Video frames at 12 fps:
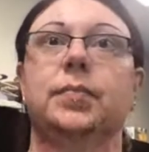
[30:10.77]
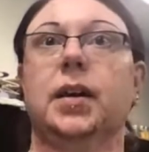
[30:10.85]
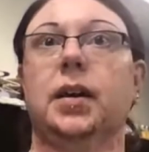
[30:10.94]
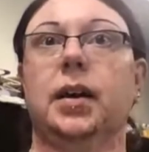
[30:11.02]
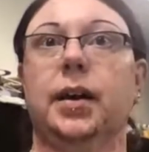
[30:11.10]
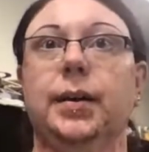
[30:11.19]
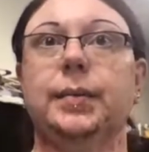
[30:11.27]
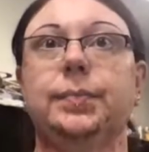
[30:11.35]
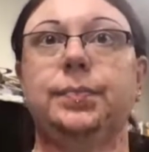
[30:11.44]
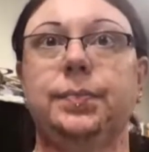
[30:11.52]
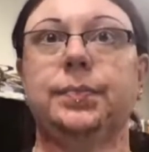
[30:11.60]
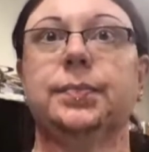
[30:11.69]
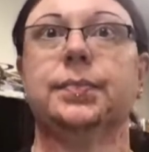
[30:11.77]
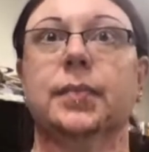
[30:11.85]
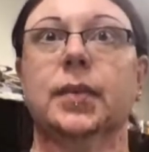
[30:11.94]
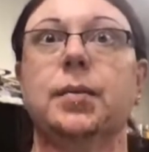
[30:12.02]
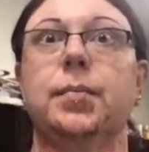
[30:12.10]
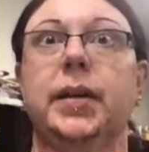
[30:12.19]

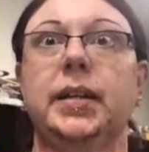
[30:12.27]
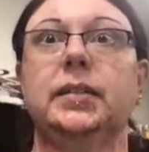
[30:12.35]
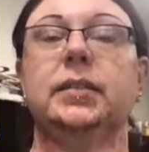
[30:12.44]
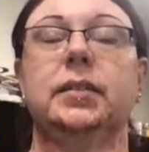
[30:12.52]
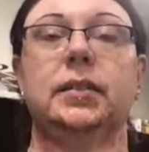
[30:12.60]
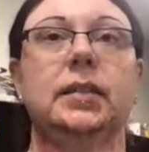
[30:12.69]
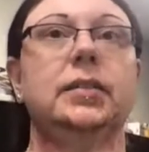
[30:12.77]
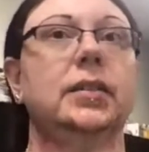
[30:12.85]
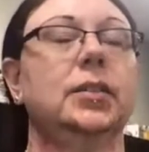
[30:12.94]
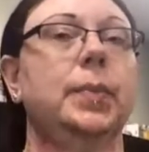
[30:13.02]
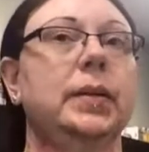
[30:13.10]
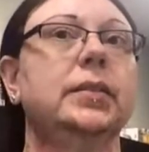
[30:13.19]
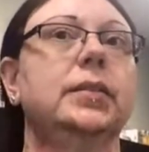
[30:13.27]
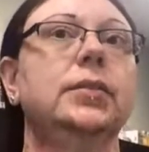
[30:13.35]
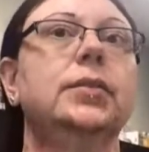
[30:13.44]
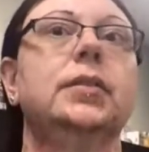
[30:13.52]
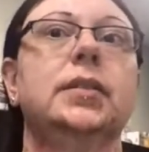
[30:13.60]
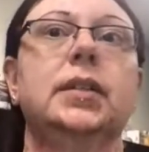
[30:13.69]
But it's
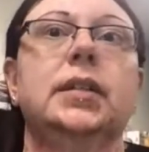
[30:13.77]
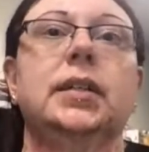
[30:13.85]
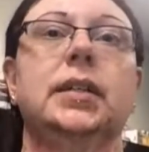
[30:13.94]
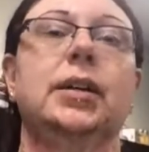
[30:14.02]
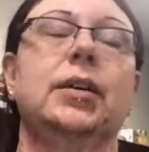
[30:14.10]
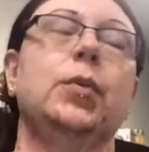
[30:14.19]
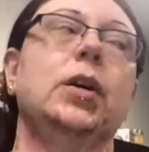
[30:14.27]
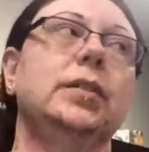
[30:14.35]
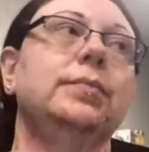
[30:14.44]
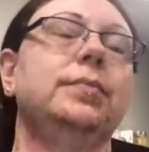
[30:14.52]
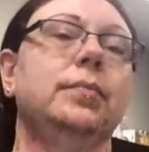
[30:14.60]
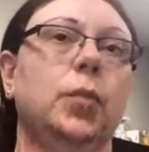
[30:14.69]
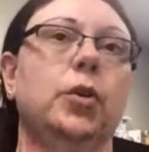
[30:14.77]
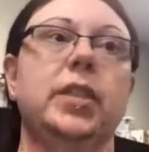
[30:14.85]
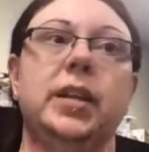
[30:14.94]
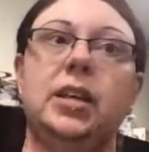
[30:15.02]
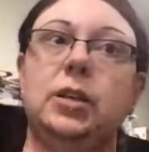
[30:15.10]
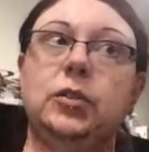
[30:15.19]
expensive. Well, more than
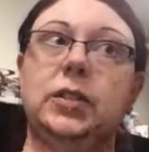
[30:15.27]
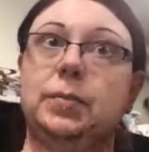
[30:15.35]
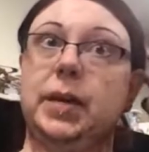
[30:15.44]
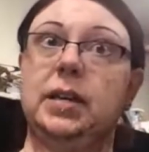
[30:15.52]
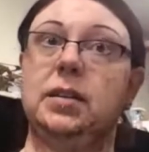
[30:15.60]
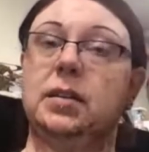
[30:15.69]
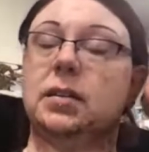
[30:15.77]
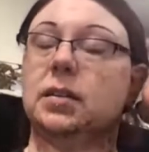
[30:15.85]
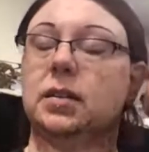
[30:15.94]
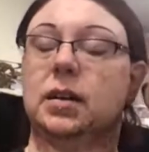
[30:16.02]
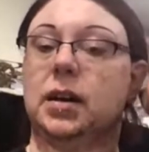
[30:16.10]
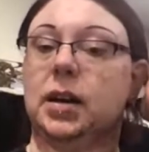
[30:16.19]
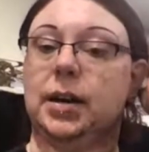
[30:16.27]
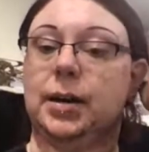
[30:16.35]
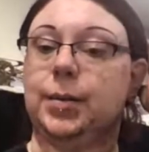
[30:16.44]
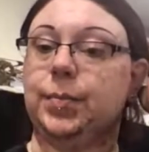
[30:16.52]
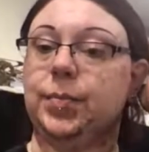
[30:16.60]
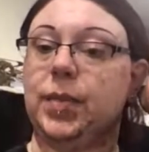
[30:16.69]
it used to be,
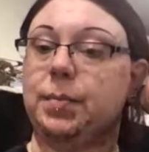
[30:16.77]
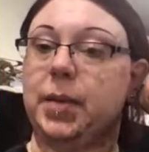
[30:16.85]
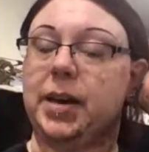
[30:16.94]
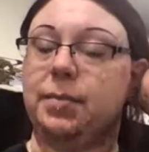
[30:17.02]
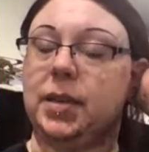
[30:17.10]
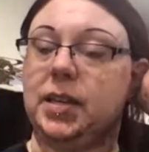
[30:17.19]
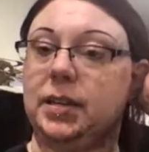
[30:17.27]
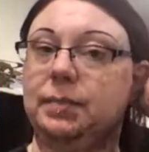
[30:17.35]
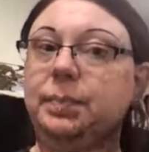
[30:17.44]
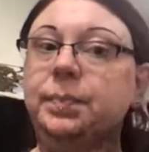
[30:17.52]
in my opinion.